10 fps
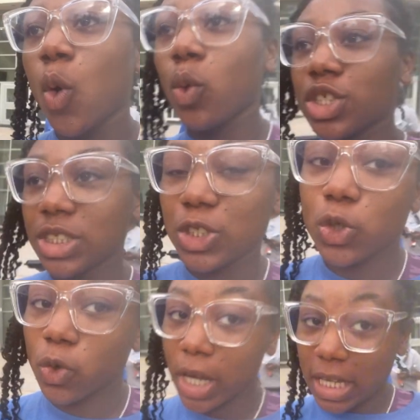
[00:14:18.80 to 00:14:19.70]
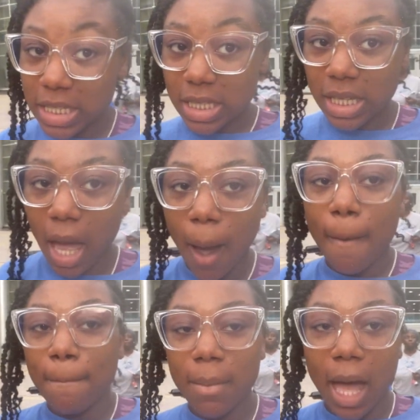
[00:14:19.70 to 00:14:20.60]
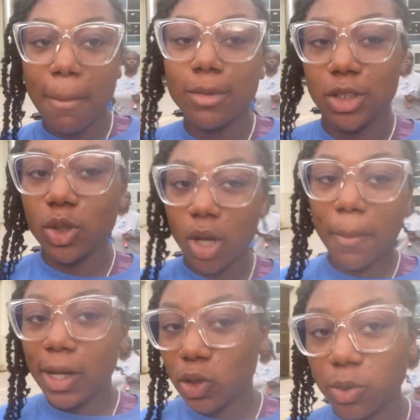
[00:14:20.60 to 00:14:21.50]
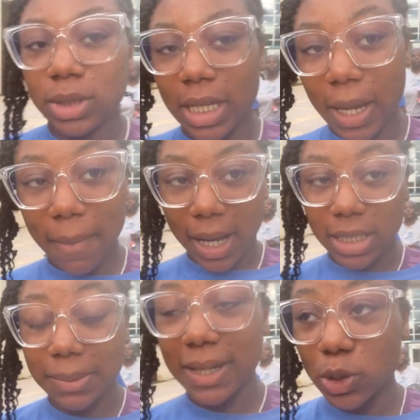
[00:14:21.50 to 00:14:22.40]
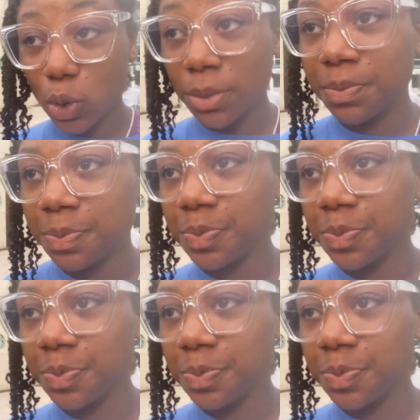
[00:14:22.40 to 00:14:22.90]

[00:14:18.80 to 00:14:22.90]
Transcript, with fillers: which is crazy. But I'm gonna show y'all my dorm once I get back into my dorm.